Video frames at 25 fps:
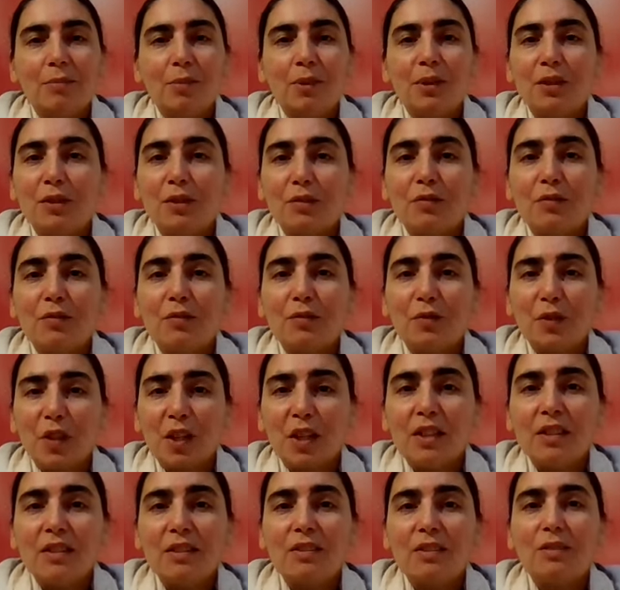but the
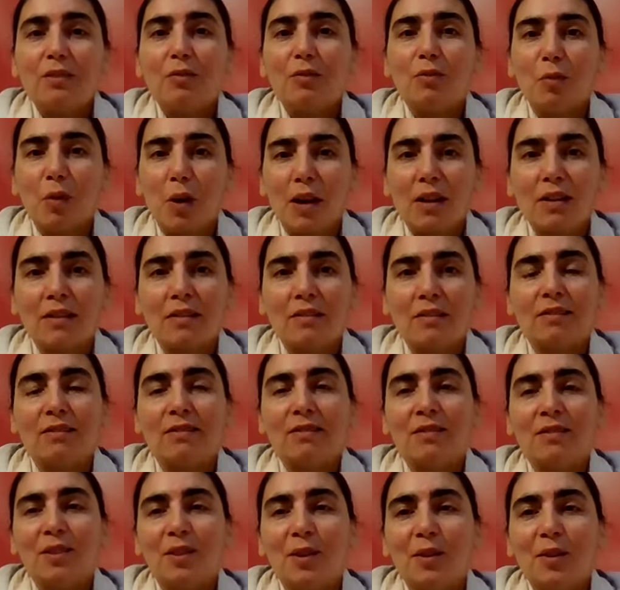first
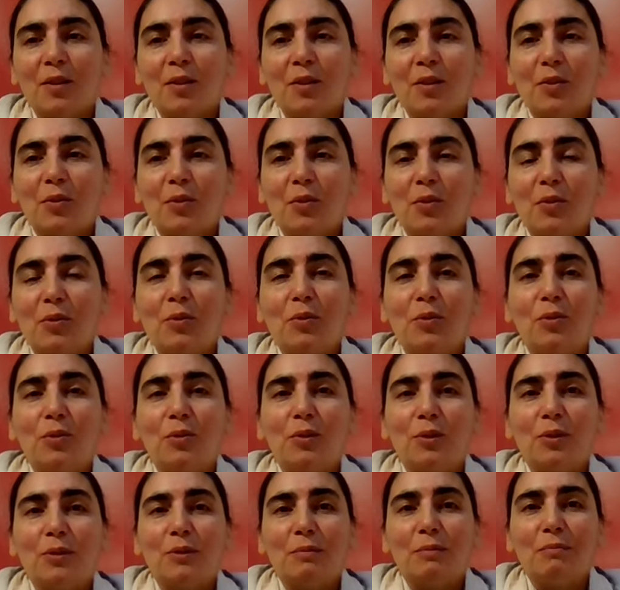one
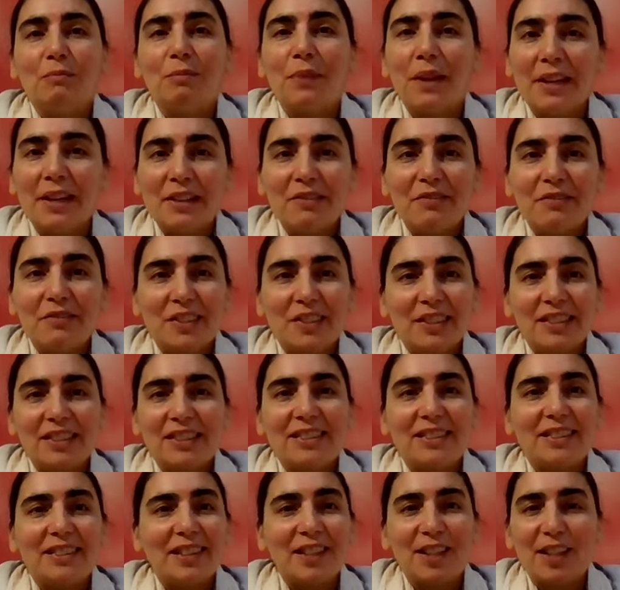who
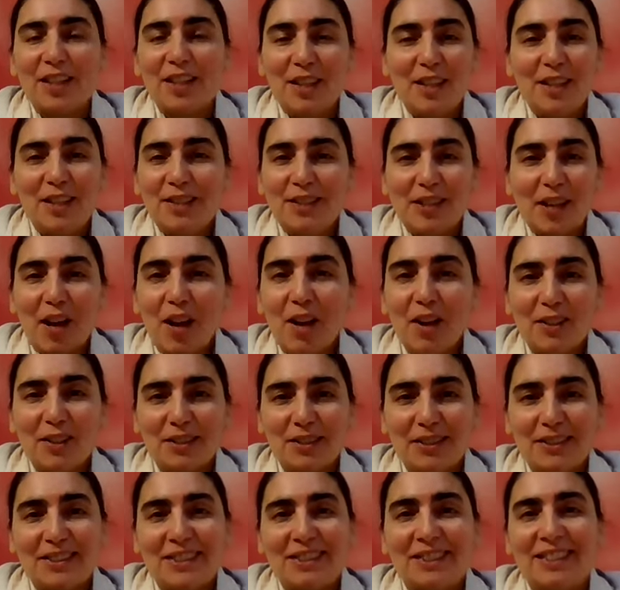benefits is
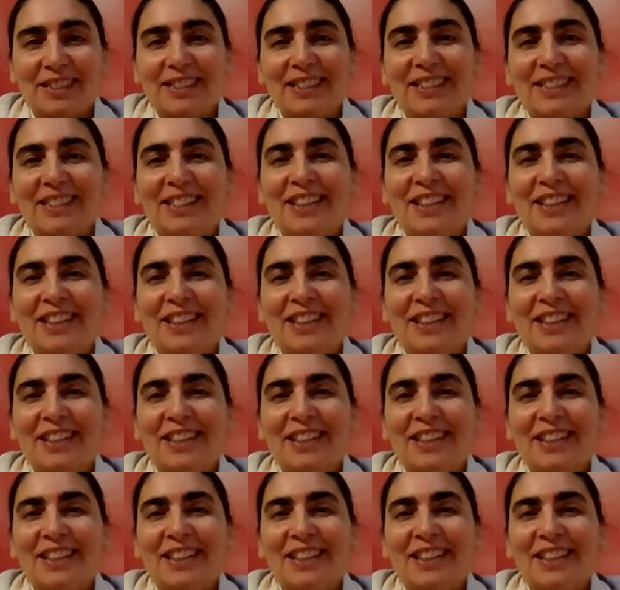us.